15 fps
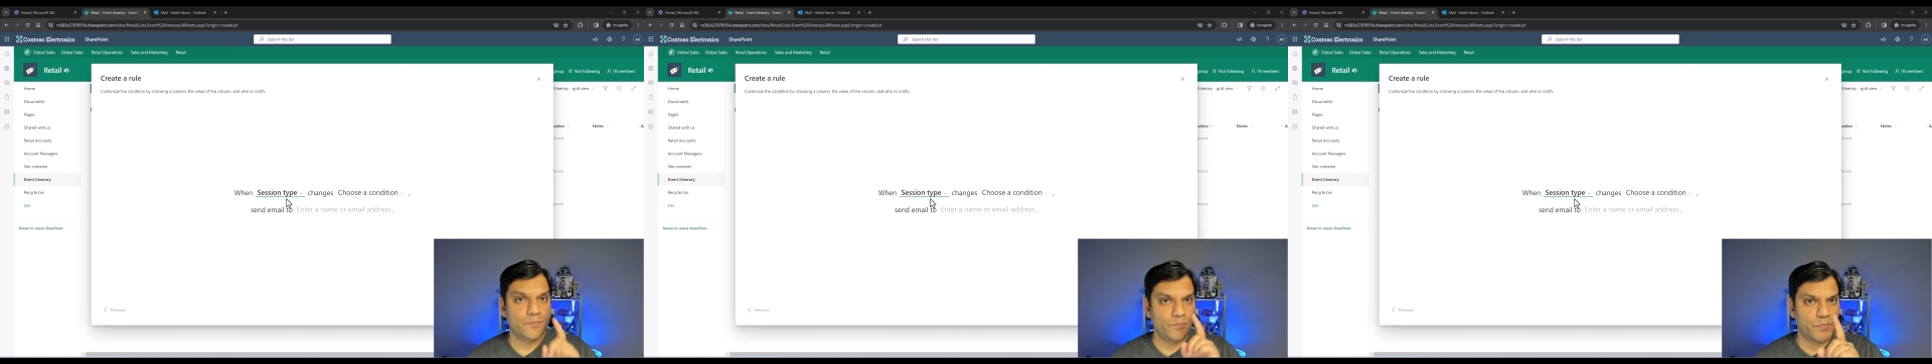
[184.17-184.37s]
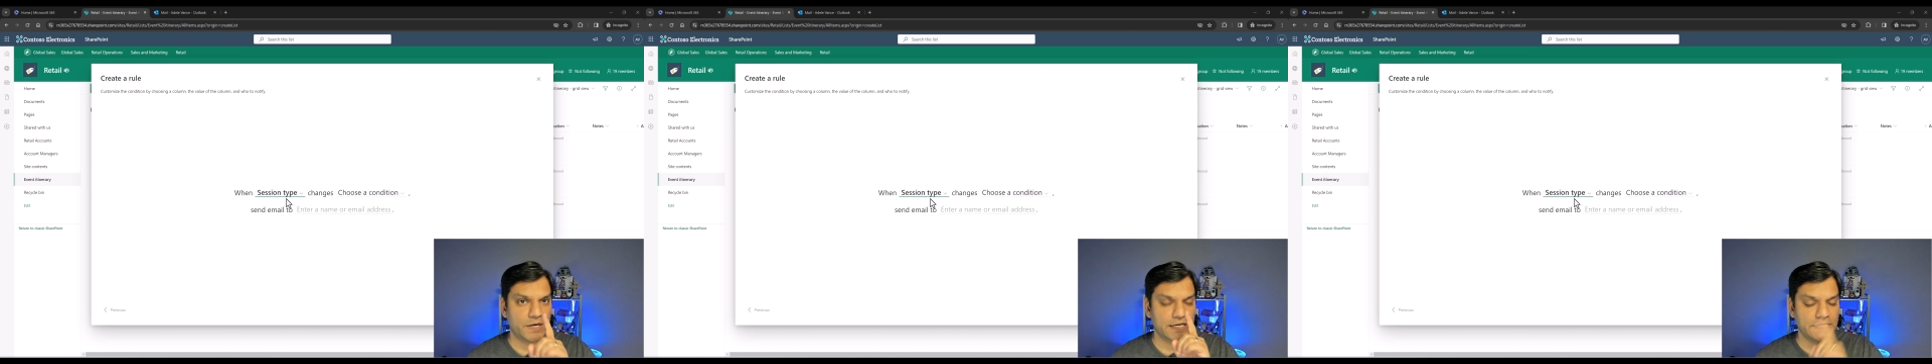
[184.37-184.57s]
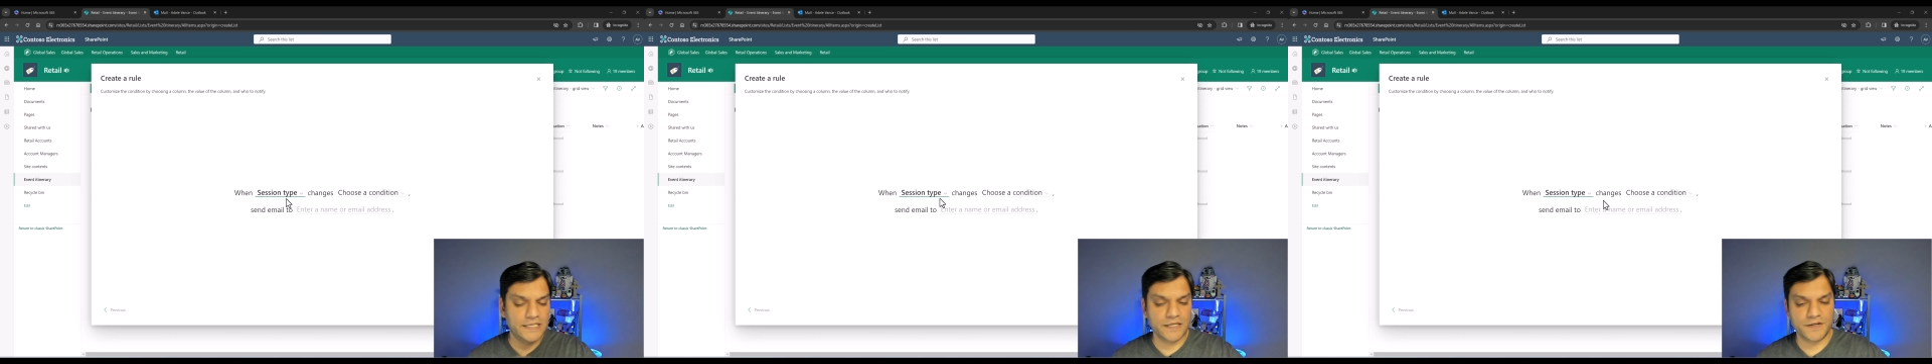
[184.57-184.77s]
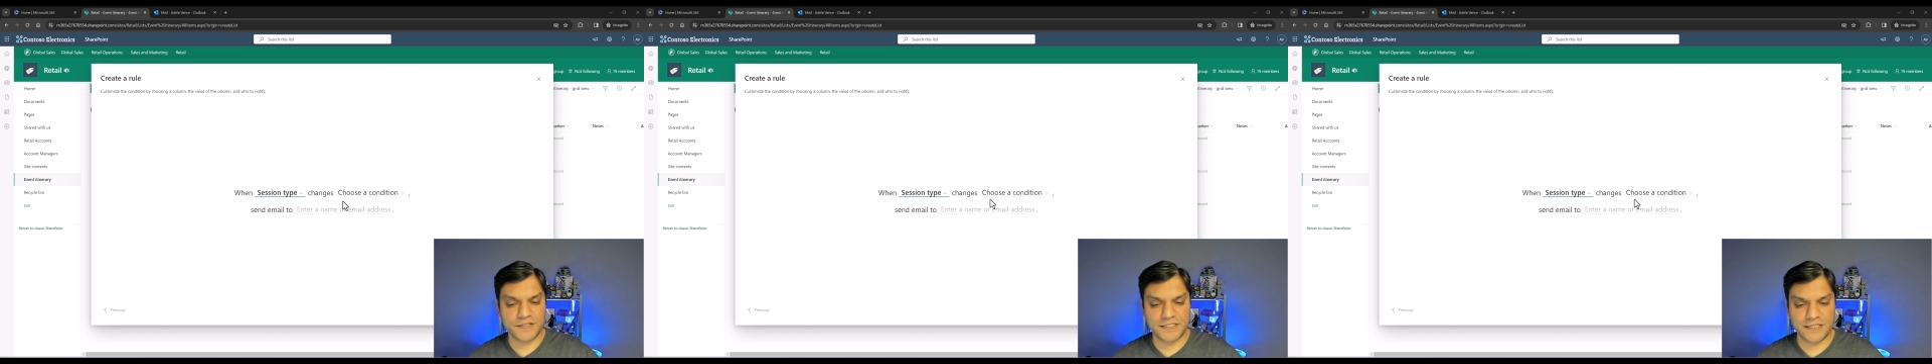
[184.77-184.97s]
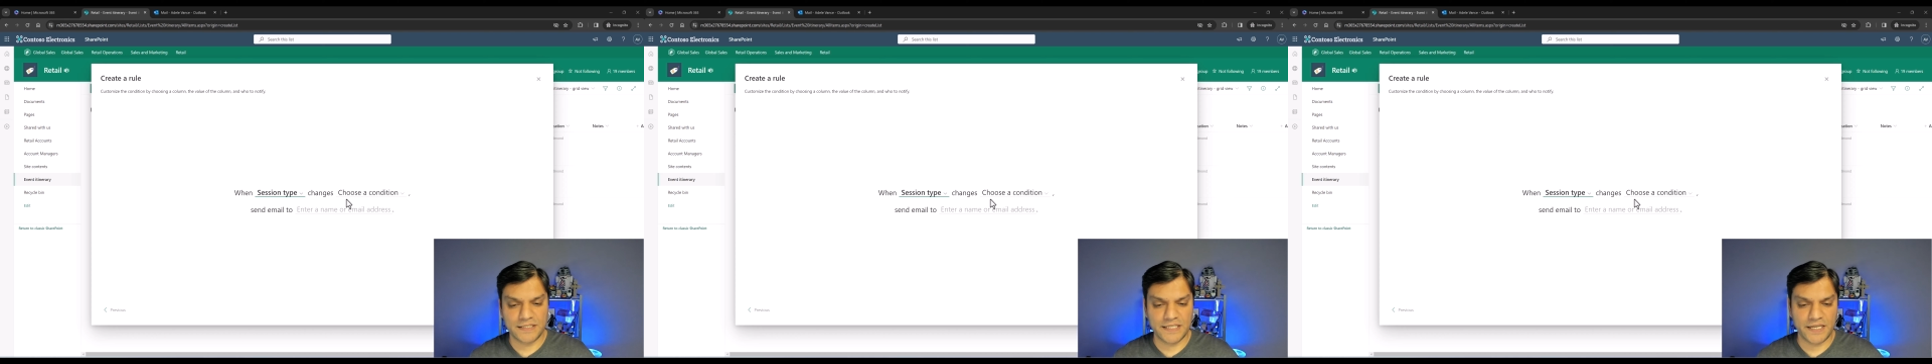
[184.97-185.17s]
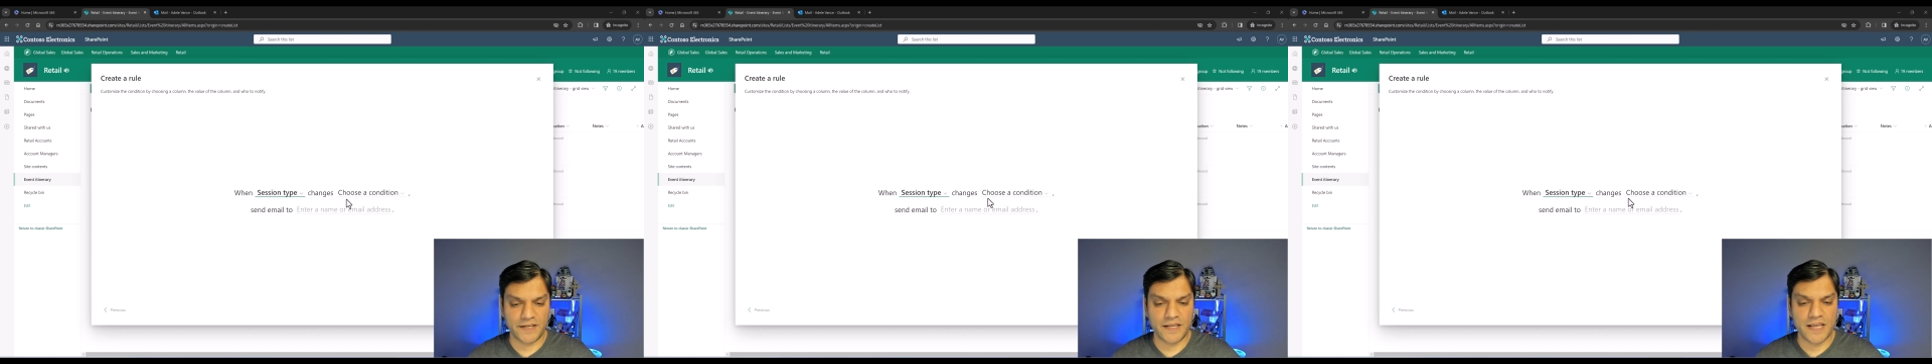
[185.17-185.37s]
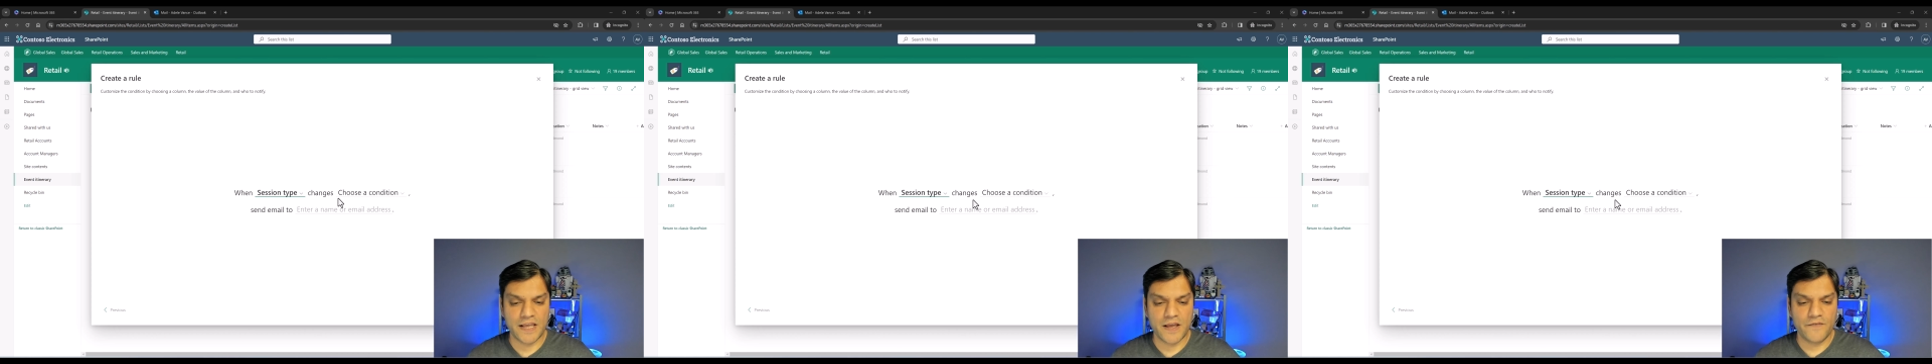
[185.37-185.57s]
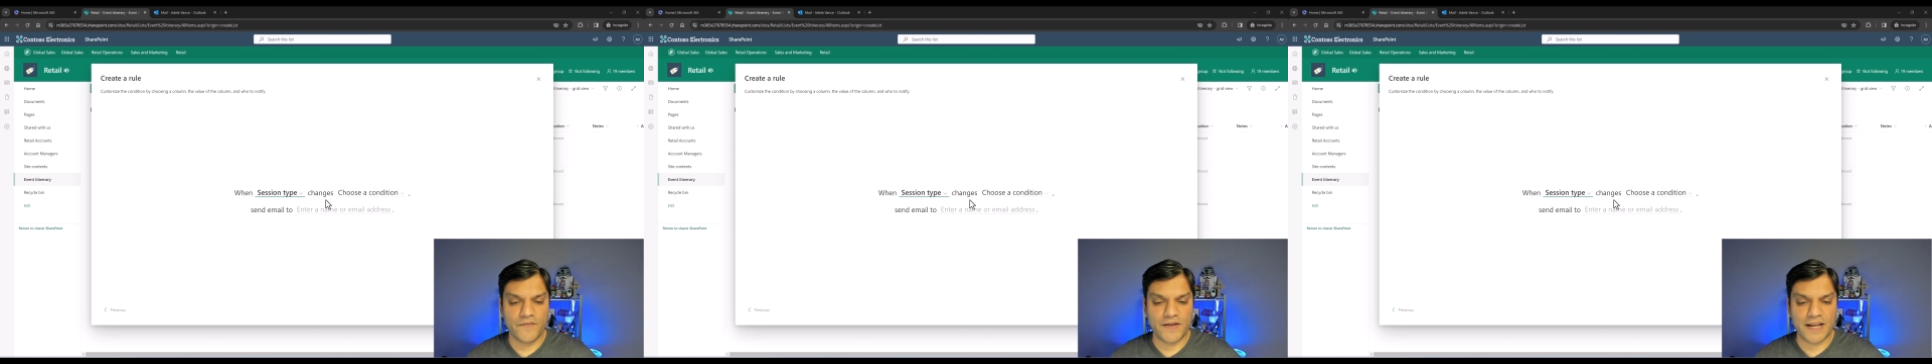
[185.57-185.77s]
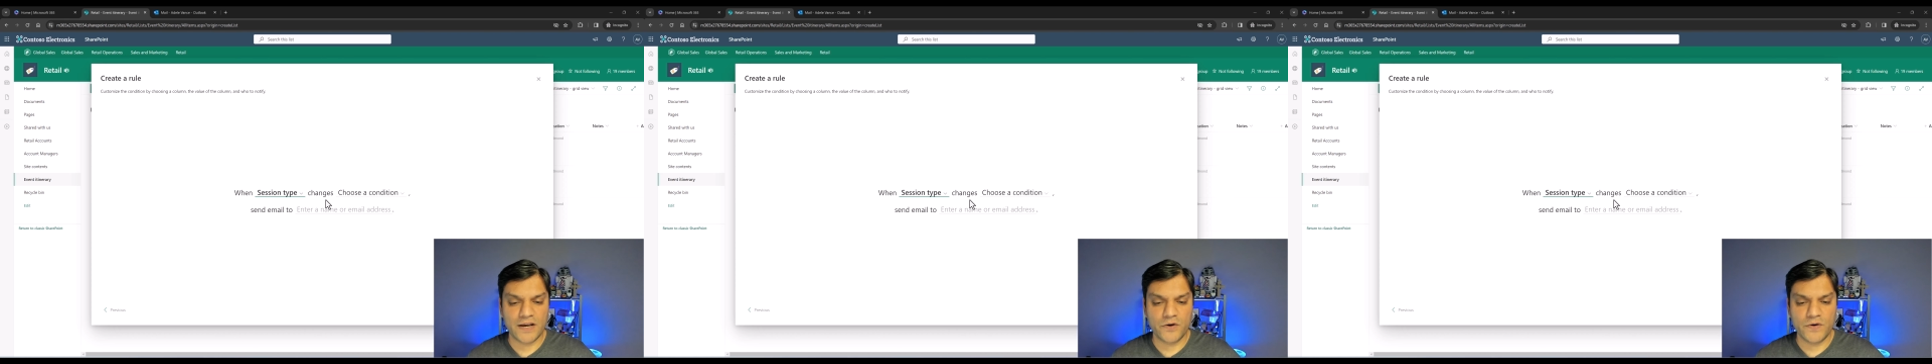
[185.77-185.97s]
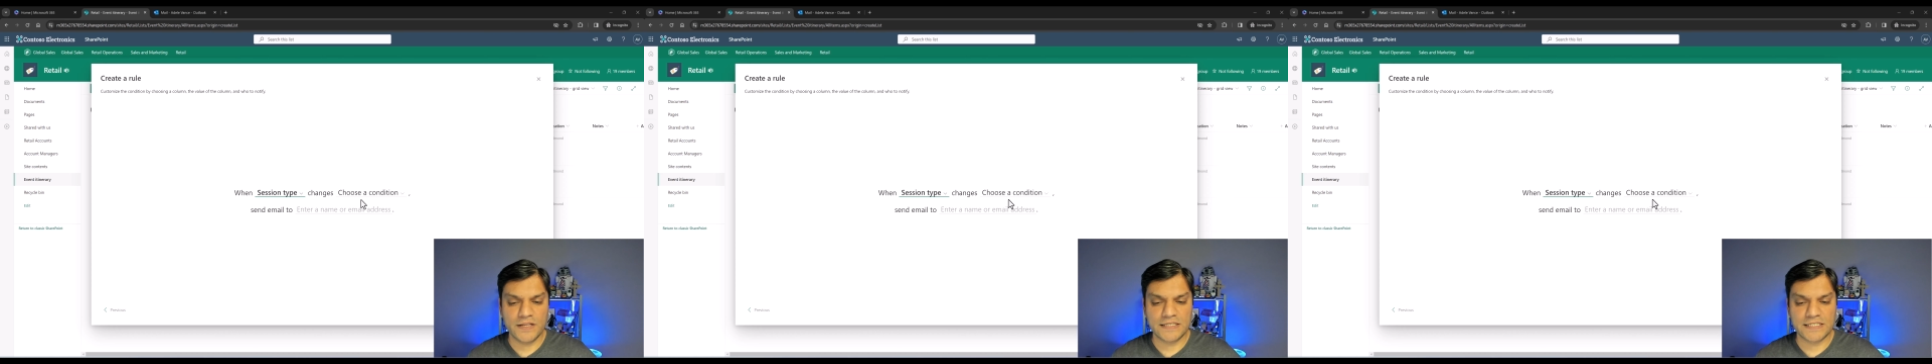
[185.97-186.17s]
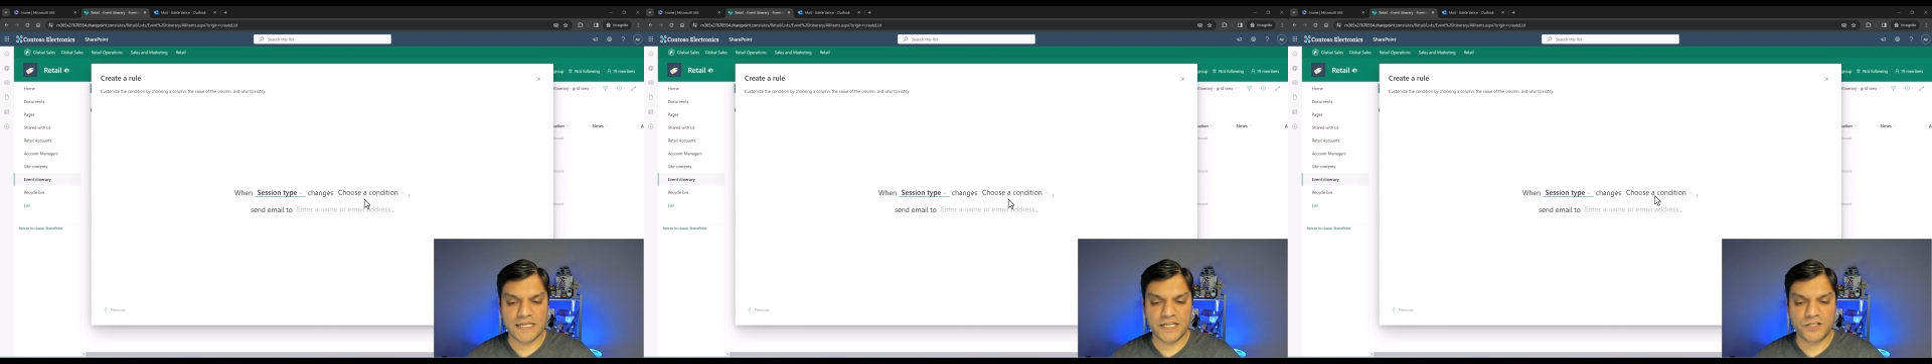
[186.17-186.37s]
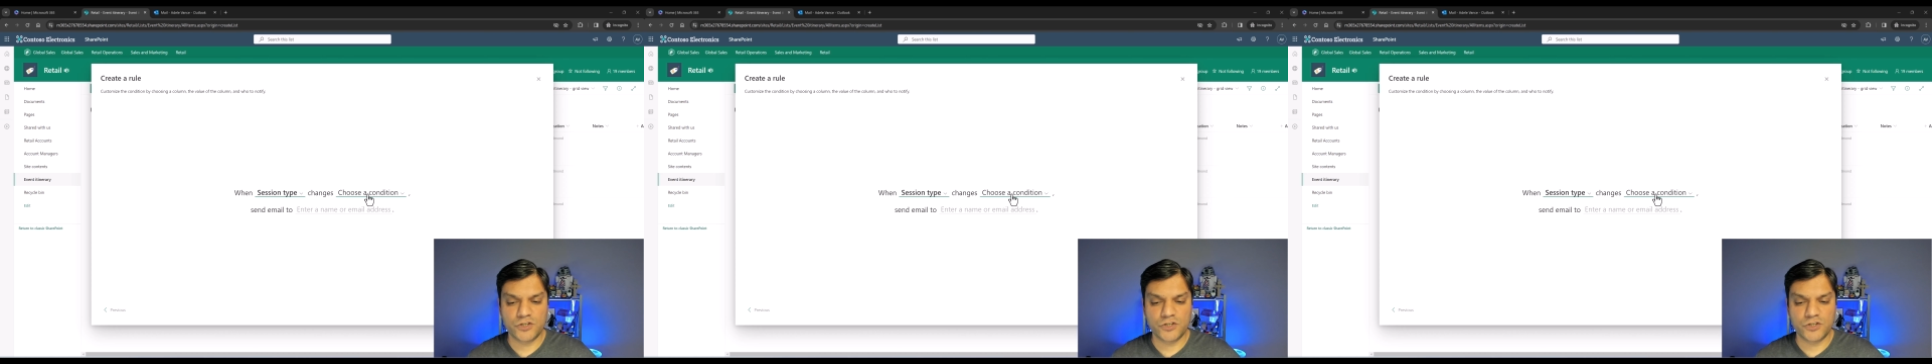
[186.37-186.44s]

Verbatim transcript: But here's the thing. When I go and say